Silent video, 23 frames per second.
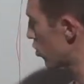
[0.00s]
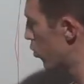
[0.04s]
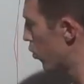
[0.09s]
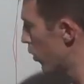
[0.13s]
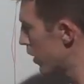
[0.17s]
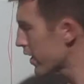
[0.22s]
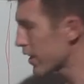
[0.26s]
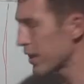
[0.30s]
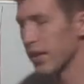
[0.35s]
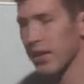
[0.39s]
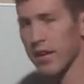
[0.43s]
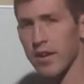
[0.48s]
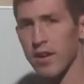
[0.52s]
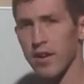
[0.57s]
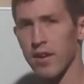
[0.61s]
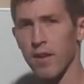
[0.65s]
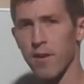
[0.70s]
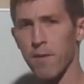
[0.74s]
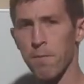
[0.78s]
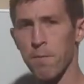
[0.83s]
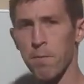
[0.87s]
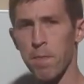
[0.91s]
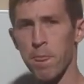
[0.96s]
quickly
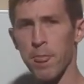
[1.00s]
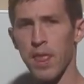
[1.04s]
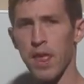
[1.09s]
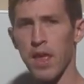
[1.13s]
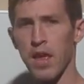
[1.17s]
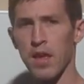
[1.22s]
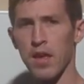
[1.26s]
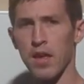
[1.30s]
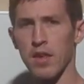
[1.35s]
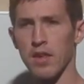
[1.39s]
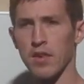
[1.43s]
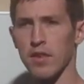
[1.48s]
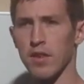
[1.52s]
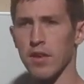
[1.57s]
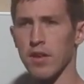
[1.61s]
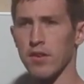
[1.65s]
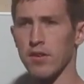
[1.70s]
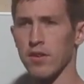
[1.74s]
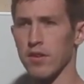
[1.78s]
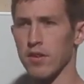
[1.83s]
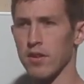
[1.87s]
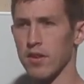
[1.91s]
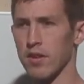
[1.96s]
that
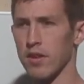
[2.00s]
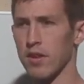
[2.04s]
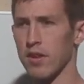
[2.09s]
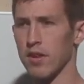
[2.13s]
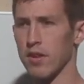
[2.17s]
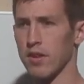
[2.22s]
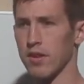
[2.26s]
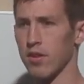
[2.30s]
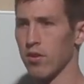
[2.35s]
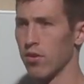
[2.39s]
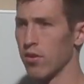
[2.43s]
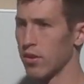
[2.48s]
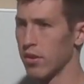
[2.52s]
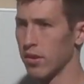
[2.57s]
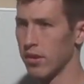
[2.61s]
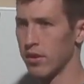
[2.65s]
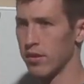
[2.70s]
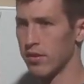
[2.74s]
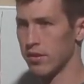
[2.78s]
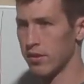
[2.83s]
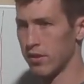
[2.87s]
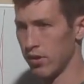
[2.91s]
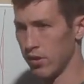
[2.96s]
you know
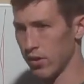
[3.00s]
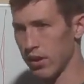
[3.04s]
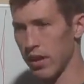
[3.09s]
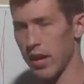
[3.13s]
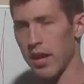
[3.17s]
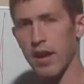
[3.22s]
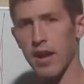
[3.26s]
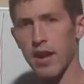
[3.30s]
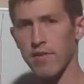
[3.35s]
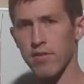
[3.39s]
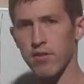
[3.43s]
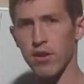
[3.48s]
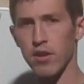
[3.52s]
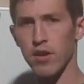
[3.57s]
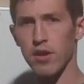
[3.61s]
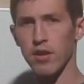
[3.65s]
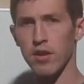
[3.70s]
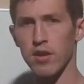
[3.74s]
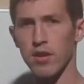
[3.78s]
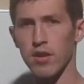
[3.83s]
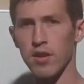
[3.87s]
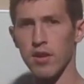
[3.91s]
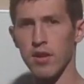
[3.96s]
you kind of have
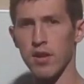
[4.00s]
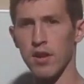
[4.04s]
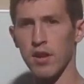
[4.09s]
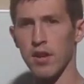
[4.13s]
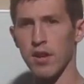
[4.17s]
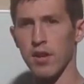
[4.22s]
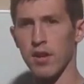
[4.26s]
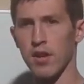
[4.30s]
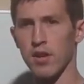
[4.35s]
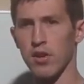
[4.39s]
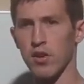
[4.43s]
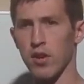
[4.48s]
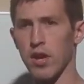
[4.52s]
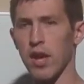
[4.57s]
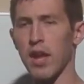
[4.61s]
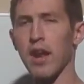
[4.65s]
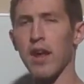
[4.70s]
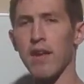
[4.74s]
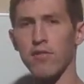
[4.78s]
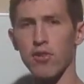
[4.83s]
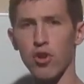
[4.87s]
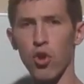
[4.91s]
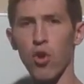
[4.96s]

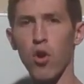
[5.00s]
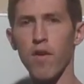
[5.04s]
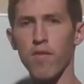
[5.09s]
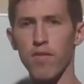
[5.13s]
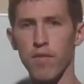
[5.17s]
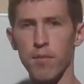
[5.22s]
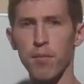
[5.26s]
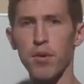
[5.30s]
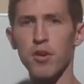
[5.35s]
to go off of